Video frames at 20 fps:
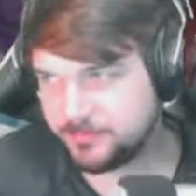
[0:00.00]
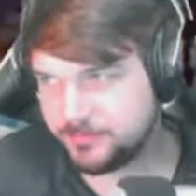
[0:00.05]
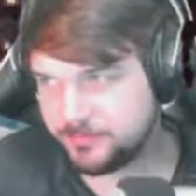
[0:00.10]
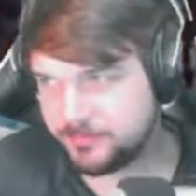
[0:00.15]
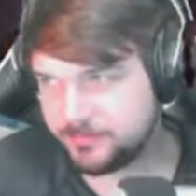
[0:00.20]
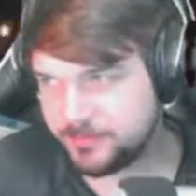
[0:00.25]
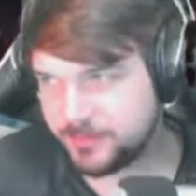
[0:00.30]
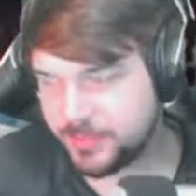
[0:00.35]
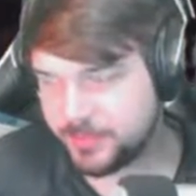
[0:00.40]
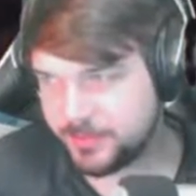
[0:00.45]

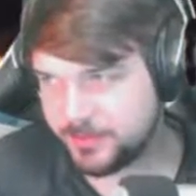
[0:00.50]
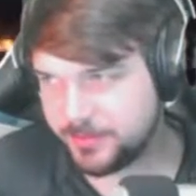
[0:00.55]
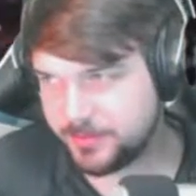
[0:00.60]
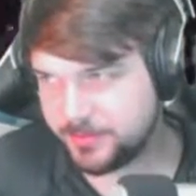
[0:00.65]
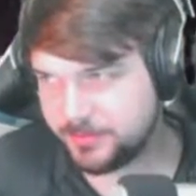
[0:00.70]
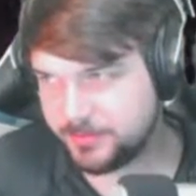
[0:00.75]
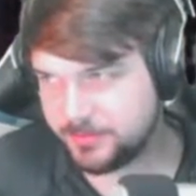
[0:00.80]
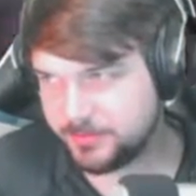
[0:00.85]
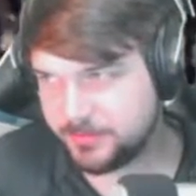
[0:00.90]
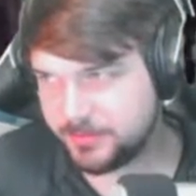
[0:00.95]
Yes.
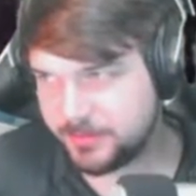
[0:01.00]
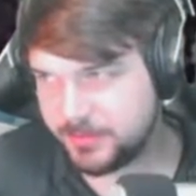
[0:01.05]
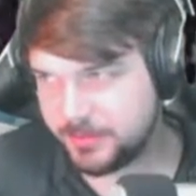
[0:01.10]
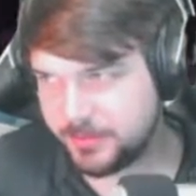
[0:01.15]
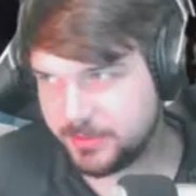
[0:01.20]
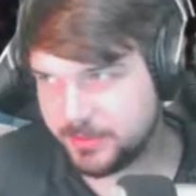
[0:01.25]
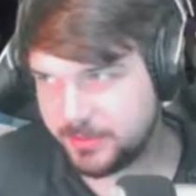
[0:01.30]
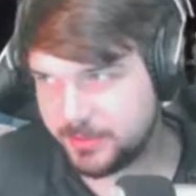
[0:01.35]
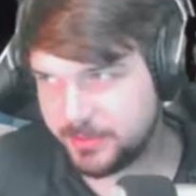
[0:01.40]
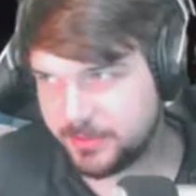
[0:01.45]

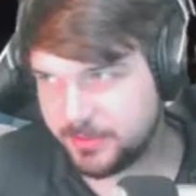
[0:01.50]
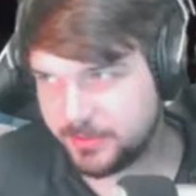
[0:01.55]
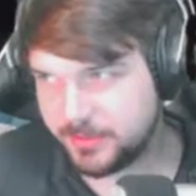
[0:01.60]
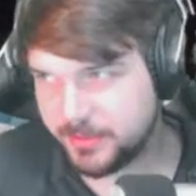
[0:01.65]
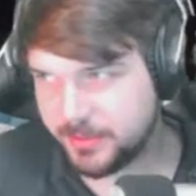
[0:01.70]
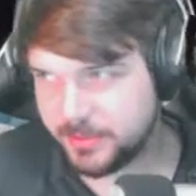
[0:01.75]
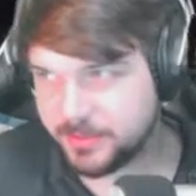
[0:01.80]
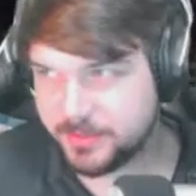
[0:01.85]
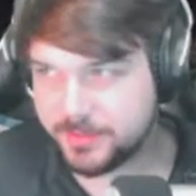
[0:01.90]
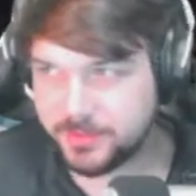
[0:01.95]

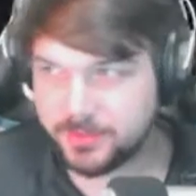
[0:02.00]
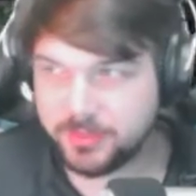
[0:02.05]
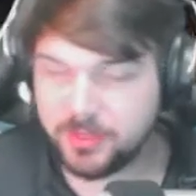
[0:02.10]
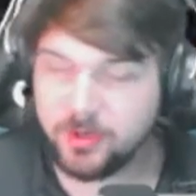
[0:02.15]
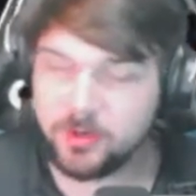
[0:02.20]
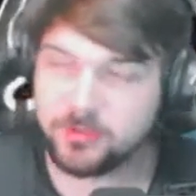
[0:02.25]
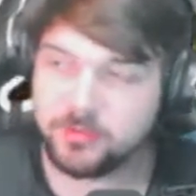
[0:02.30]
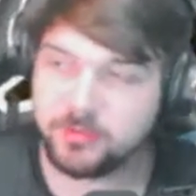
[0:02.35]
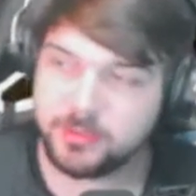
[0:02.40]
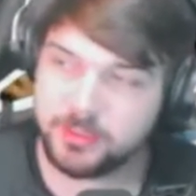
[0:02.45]
Oh,
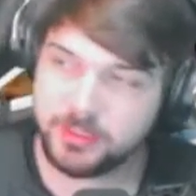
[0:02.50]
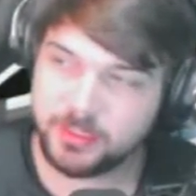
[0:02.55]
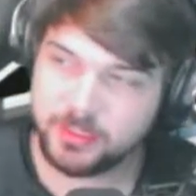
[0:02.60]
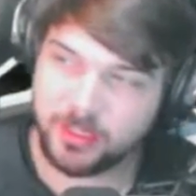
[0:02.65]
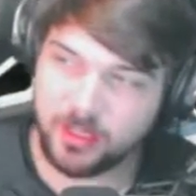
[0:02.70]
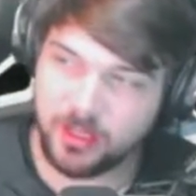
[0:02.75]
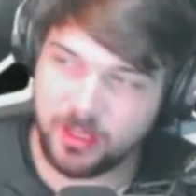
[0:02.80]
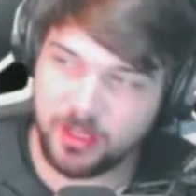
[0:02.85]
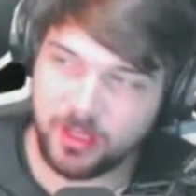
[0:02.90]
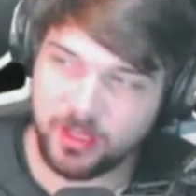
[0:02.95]

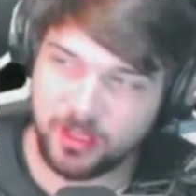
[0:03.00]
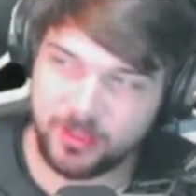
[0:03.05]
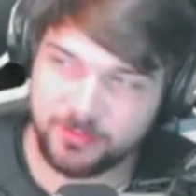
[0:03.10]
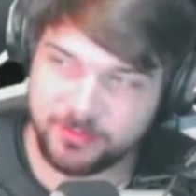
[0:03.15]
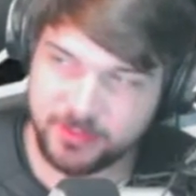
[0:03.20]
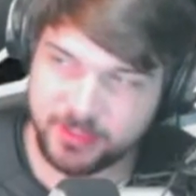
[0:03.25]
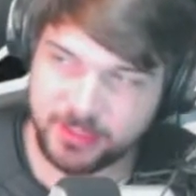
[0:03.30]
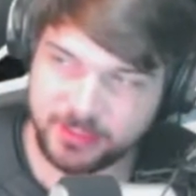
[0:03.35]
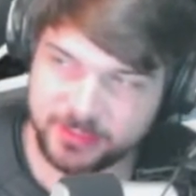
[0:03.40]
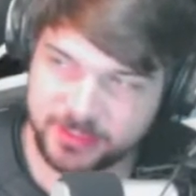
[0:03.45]
I
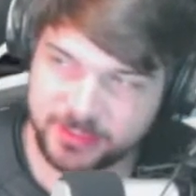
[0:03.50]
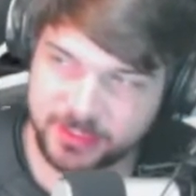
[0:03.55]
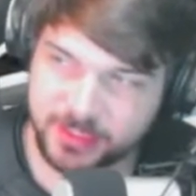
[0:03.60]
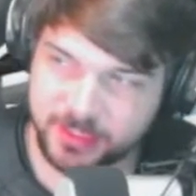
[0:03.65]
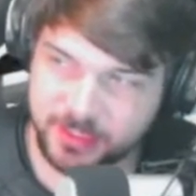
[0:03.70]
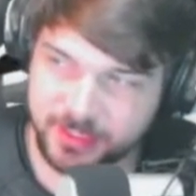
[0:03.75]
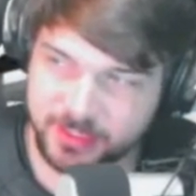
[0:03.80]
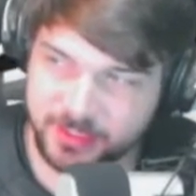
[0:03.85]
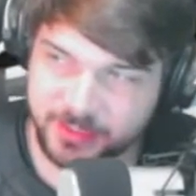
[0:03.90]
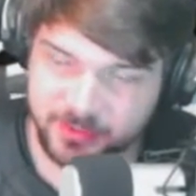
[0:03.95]
forgot to say that
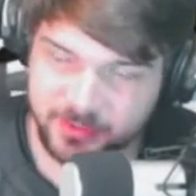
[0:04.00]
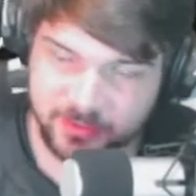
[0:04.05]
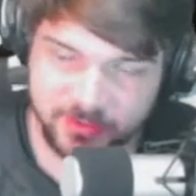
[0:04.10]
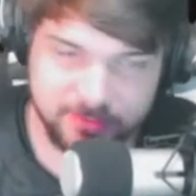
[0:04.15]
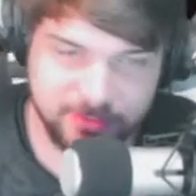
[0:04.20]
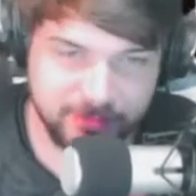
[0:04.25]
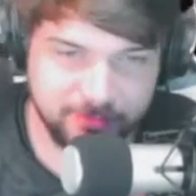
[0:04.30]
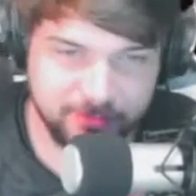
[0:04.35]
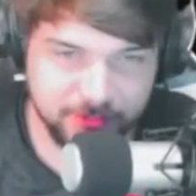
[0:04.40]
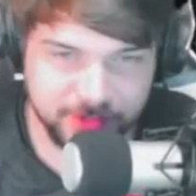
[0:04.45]
this was my
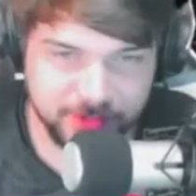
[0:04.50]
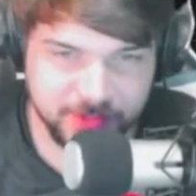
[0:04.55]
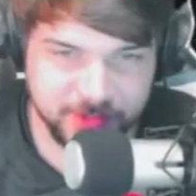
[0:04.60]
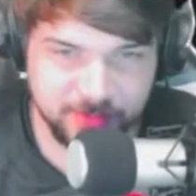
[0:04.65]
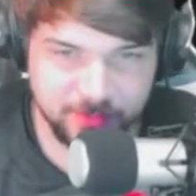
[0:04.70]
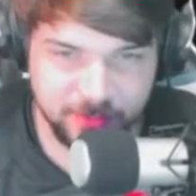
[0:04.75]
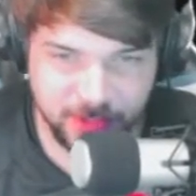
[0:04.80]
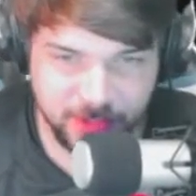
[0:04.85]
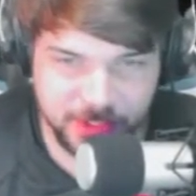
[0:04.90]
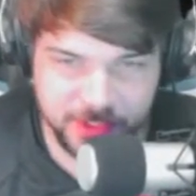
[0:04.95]
first
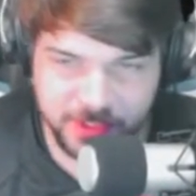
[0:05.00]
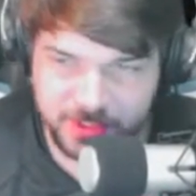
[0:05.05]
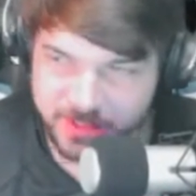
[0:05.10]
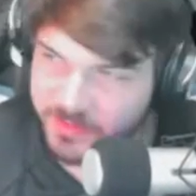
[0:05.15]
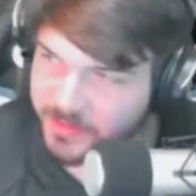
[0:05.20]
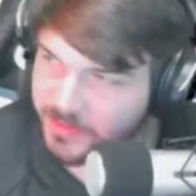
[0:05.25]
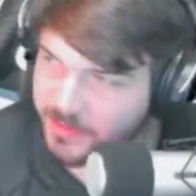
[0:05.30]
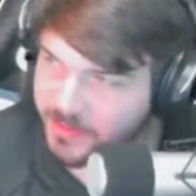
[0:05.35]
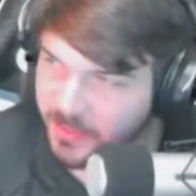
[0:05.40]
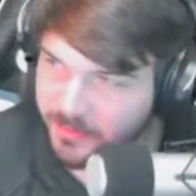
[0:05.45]
impressions
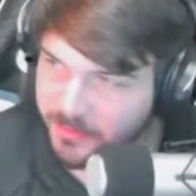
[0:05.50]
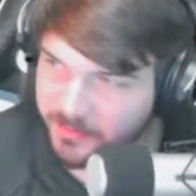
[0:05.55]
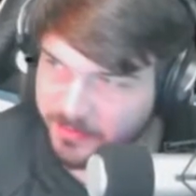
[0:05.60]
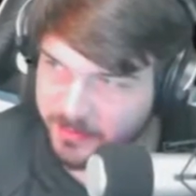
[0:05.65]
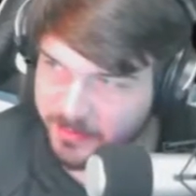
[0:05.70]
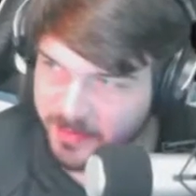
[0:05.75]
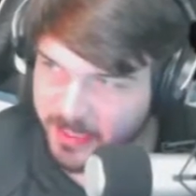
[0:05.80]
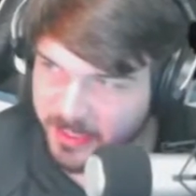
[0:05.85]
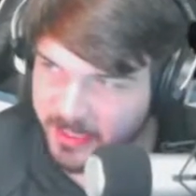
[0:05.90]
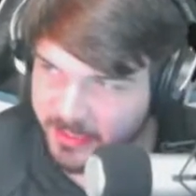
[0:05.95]
of the
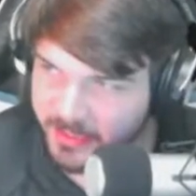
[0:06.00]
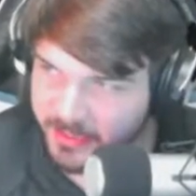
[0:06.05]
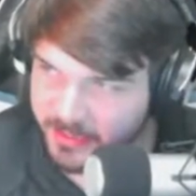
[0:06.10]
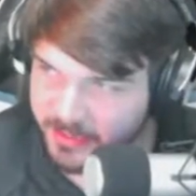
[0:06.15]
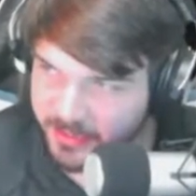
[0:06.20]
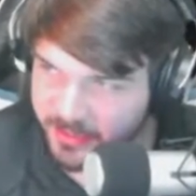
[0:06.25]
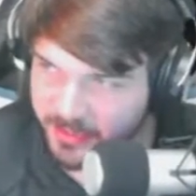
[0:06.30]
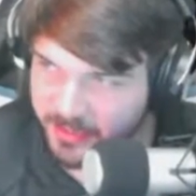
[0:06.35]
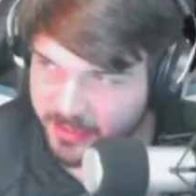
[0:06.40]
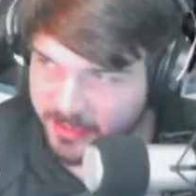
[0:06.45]
beta.
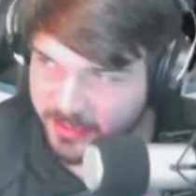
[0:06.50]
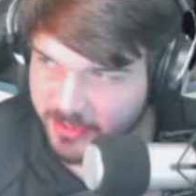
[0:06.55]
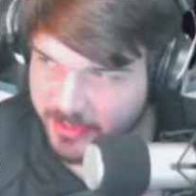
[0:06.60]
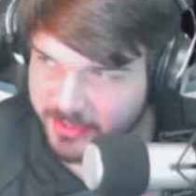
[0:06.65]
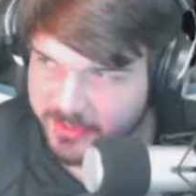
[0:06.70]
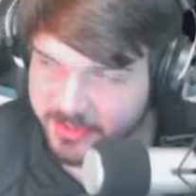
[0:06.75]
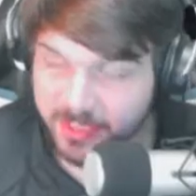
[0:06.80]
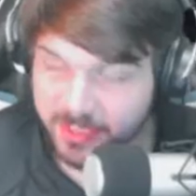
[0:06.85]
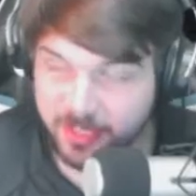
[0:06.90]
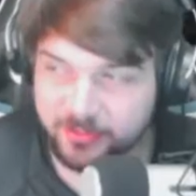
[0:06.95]
It's
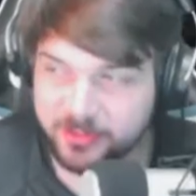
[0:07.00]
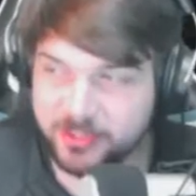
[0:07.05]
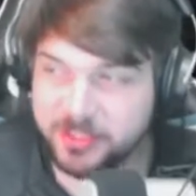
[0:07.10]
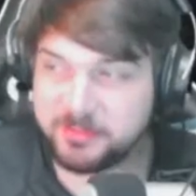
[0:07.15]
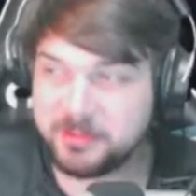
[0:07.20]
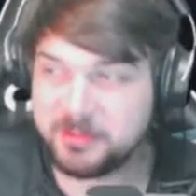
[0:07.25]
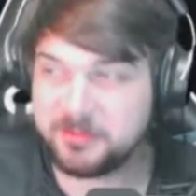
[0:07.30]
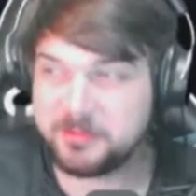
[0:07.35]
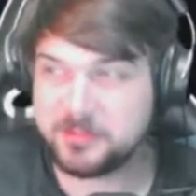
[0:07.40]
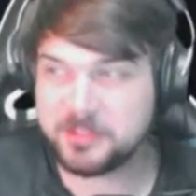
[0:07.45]
not really my
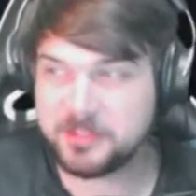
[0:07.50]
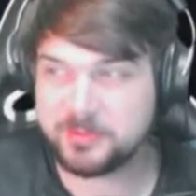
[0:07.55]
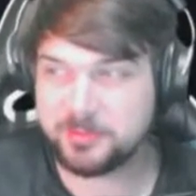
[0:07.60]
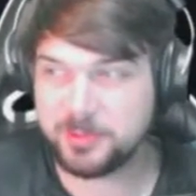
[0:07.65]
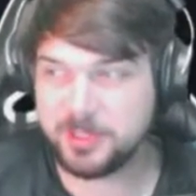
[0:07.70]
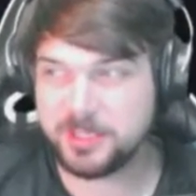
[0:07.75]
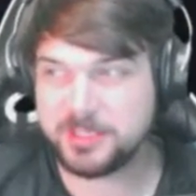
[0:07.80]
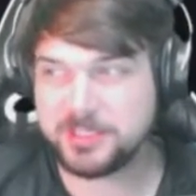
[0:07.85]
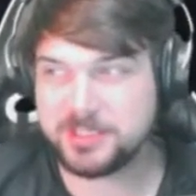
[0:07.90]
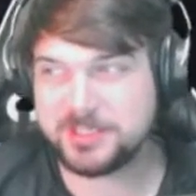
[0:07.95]
first
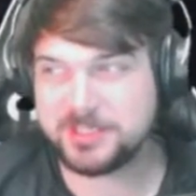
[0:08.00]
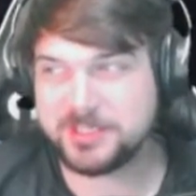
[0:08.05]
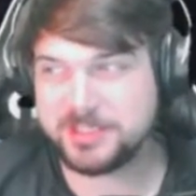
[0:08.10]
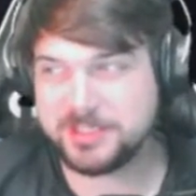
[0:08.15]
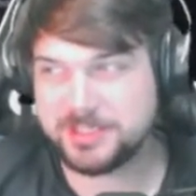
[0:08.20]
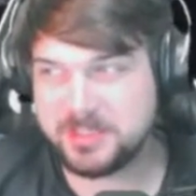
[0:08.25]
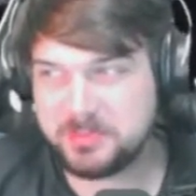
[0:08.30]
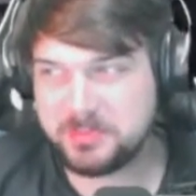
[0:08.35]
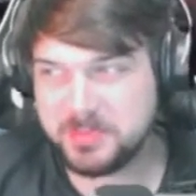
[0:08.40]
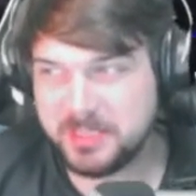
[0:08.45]
impressions because I
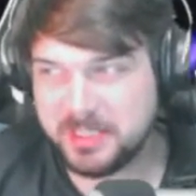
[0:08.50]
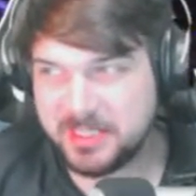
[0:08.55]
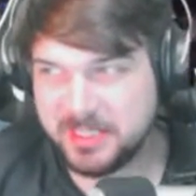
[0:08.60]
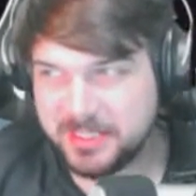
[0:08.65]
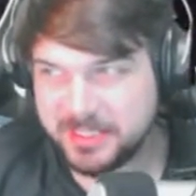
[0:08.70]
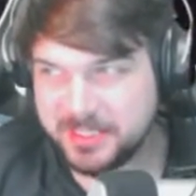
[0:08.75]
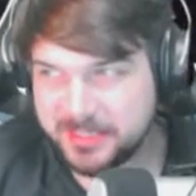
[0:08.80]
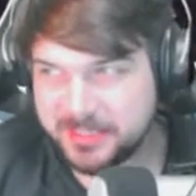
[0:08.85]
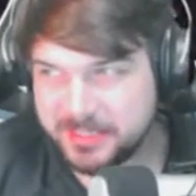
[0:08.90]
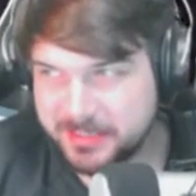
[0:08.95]
played it
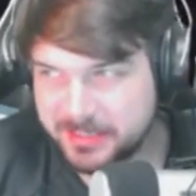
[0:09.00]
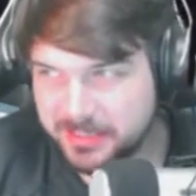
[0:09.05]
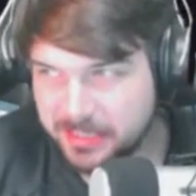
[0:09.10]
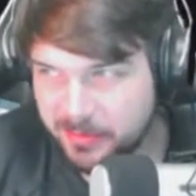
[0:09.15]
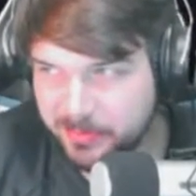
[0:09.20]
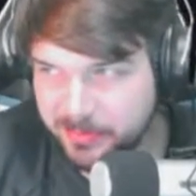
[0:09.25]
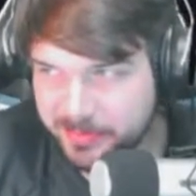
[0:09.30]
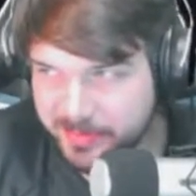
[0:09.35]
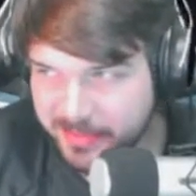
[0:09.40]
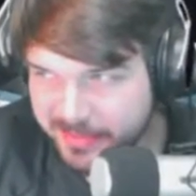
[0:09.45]
a couple
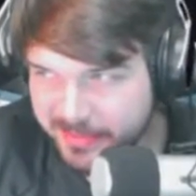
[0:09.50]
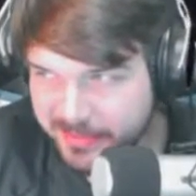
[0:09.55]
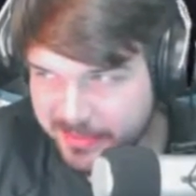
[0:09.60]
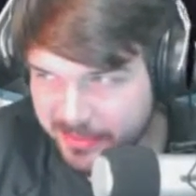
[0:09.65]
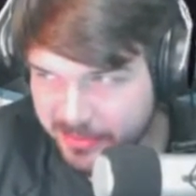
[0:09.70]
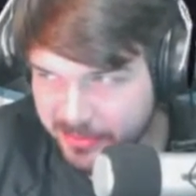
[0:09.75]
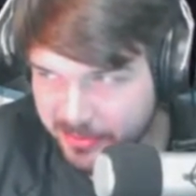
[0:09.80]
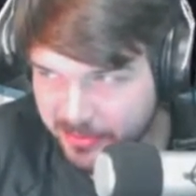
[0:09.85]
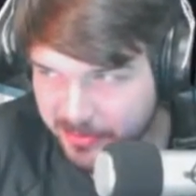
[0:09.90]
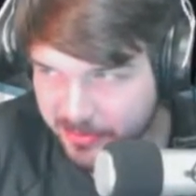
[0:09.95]
days ago.